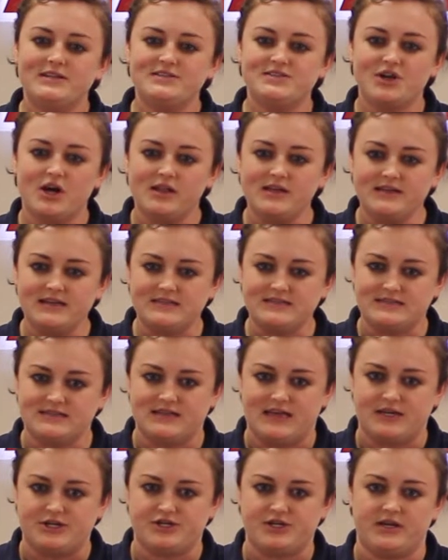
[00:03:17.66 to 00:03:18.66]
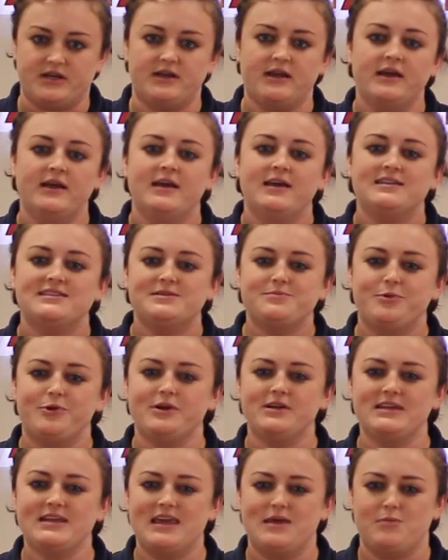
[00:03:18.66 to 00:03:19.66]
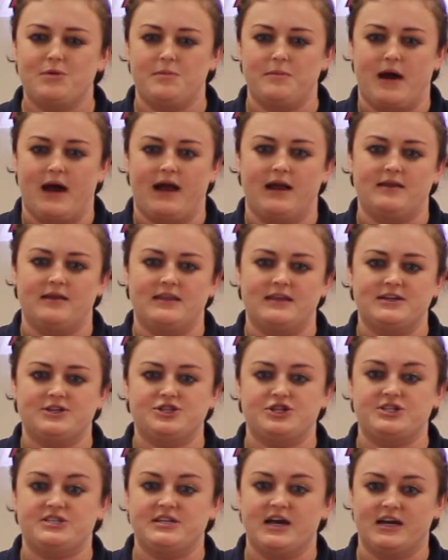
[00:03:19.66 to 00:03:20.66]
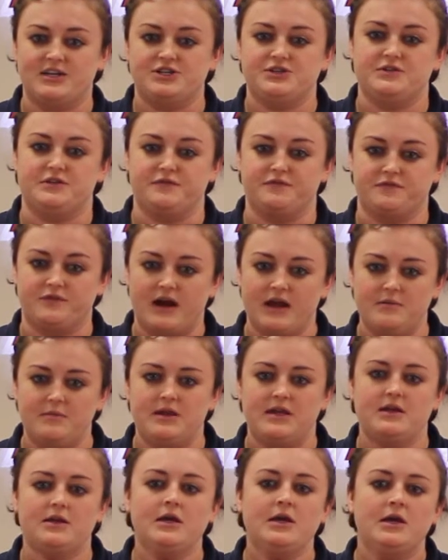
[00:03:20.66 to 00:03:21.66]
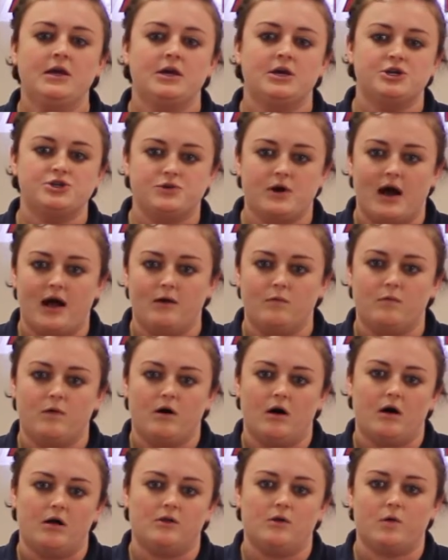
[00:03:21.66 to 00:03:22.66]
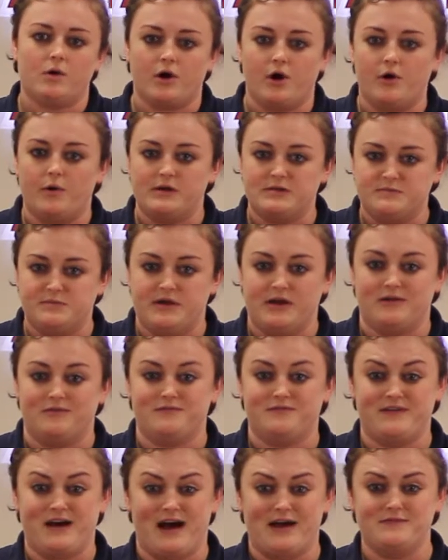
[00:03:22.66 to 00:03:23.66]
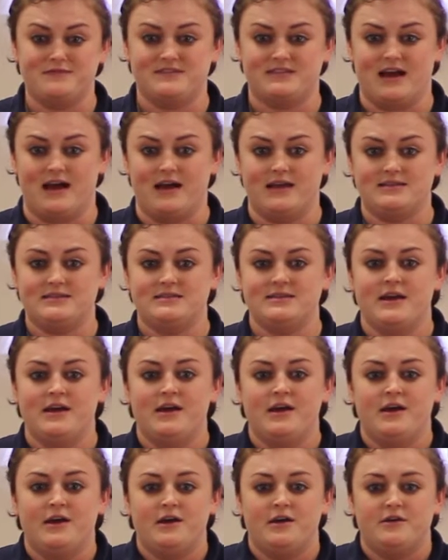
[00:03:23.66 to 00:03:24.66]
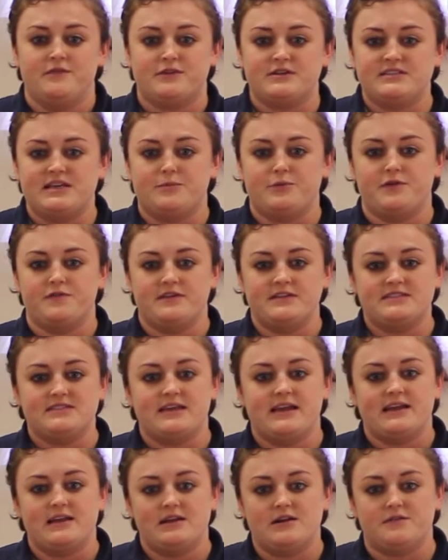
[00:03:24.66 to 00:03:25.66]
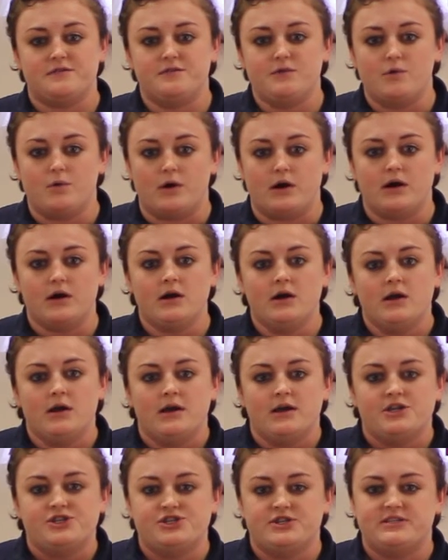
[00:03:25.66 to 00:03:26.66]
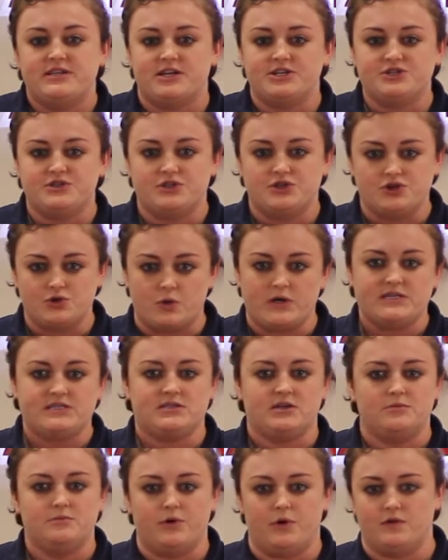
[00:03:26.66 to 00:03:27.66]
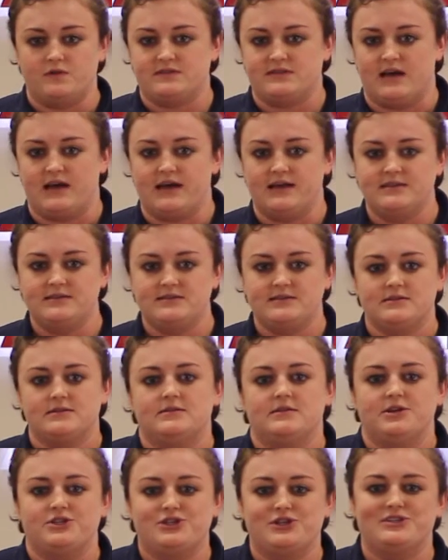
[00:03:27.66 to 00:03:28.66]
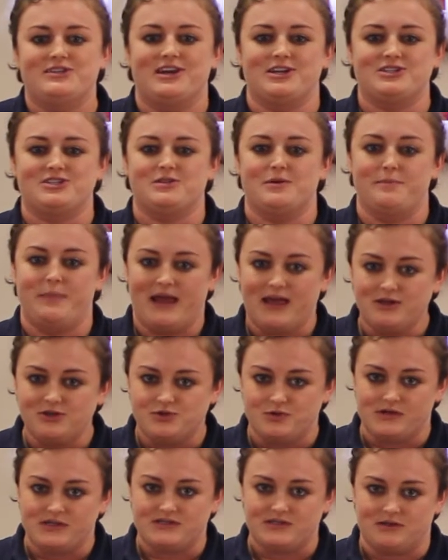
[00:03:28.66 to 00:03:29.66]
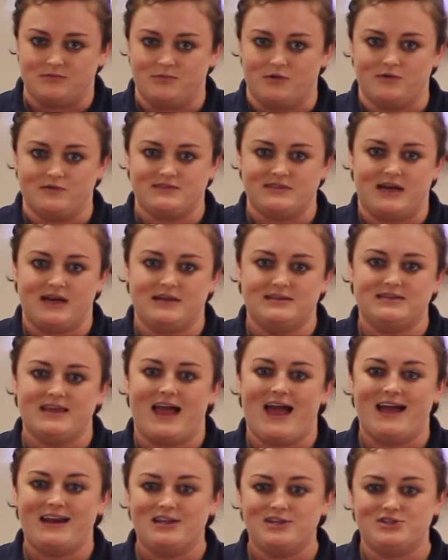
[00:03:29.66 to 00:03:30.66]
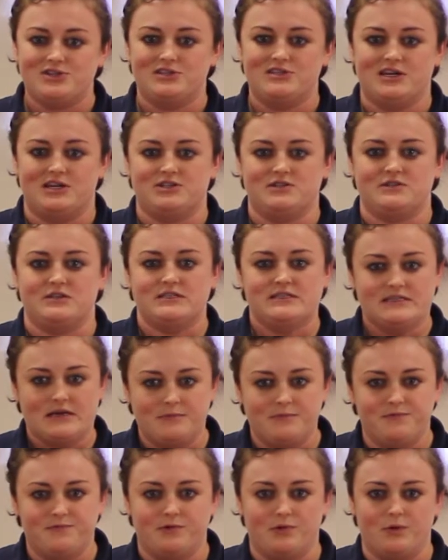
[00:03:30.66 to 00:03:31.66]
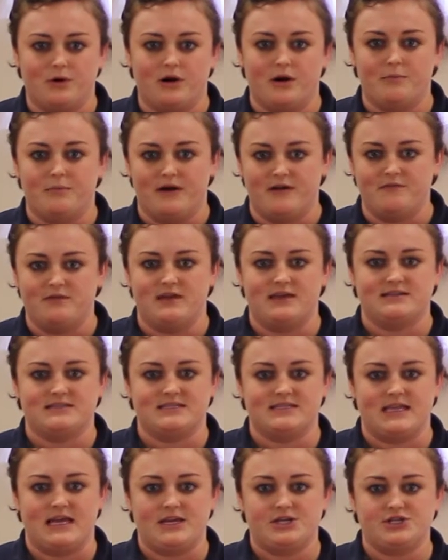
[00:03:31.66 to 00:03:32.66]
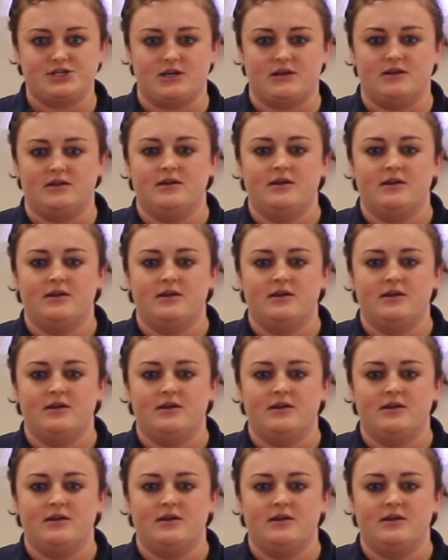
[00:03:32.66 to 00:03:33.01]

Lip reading: installing insulation, it's important to keep in mind that it should touch the framing, drywall, or OSB on 5 sides. For example, if insulating a floor, it should touch the joists on both sides, it should touch the band joists on both sides, and it should touch the subfloor above the insulation.